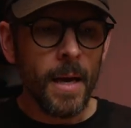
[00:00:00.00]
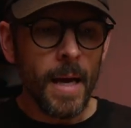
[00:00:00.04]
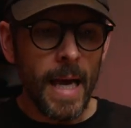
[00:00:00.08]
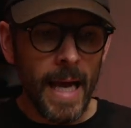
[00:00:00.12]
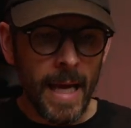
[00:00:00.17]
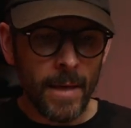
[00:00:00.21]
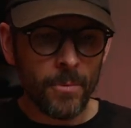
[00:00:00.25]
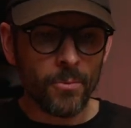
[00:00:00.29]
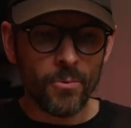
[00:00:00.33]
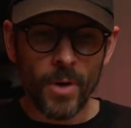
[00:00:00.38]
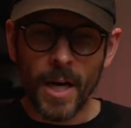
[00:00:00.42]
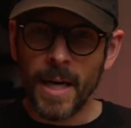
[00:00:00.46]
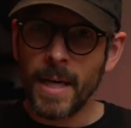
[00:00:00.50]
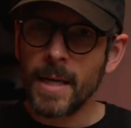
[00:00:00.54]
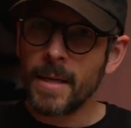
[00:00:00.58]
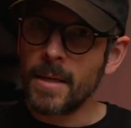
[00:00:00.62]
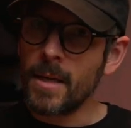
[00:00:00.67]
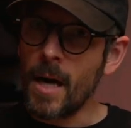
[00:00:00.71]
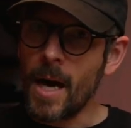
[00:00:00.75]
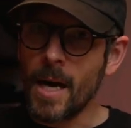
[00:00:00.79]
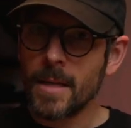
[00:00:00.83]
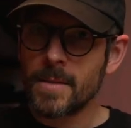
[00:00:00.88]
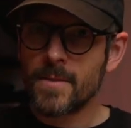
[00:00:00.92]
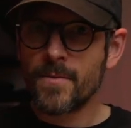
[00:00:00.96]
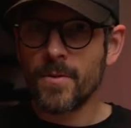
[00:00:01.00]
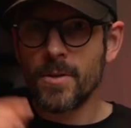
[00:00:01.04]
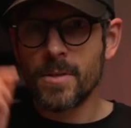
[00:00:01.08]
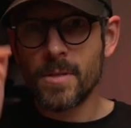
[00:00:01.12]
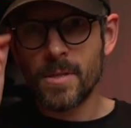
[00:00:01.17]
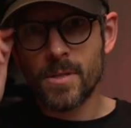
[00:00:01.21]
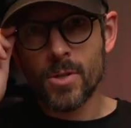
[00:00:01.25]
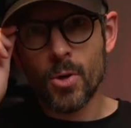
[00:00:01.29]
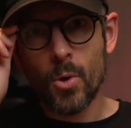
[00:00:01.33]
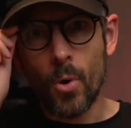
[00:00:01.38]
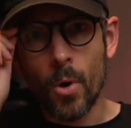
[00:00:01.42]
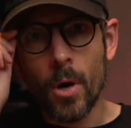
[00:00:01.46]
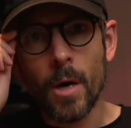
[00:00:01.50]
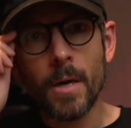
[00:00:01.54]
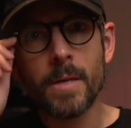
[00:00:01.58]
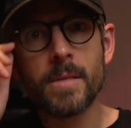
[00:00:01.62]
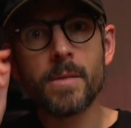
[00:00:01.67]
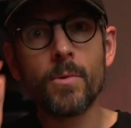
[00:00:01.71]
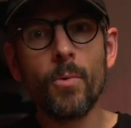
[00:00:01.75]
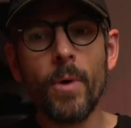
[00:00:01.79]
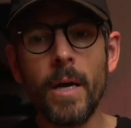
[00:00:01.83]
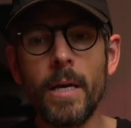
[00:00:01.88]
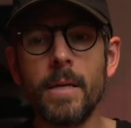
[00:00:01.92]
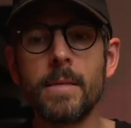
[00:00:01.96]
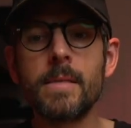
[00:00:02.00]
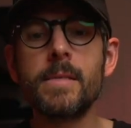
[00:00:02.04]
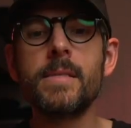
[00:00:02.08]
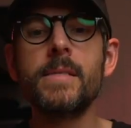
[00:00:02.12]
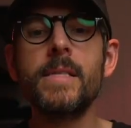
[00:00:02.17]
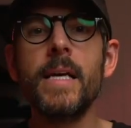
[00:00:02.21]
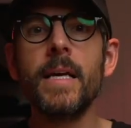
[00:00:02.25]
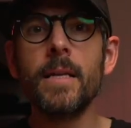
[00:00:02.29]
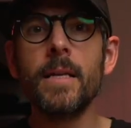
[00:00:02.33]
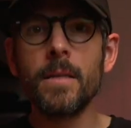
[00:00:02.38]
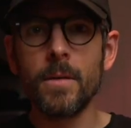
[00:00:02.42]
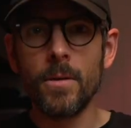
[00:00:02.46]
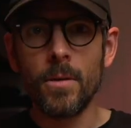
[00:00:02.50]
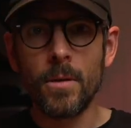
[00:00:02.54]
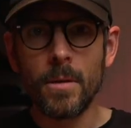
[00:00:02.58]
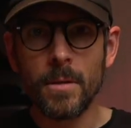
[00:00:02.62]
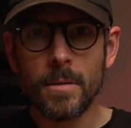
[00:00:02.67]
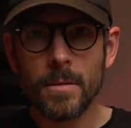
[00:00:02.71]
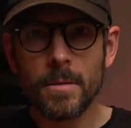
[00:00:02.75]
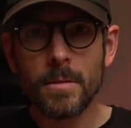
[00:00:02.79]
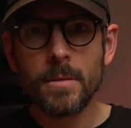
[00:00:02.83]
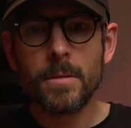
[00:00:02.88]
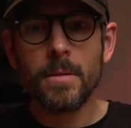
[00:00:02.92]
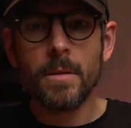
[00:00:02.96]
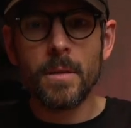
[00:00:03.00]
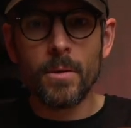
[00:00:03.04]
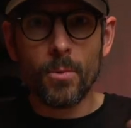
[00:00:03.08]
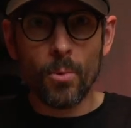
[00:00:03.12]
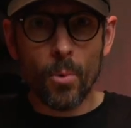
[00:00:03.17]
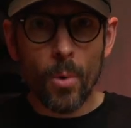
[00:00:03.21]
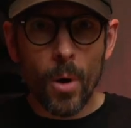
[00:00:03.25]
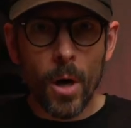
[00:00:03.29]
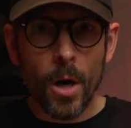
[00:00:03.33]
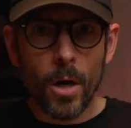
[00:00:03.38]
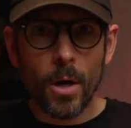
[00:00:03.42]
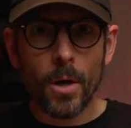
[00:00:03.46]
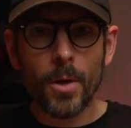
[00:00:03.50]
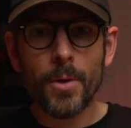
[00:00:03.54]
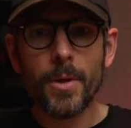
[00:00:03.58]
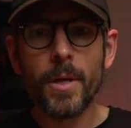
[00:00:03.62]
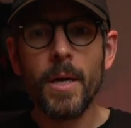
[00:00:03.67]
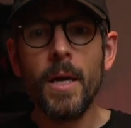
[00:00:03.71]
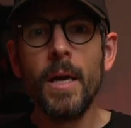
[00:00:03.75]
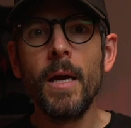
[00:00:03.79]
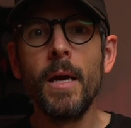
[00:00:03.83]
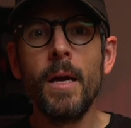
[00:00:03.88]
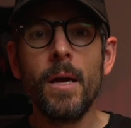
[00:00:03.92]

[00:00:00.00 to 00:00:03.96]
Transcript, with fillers: And running knots versus core is a way to signal to the world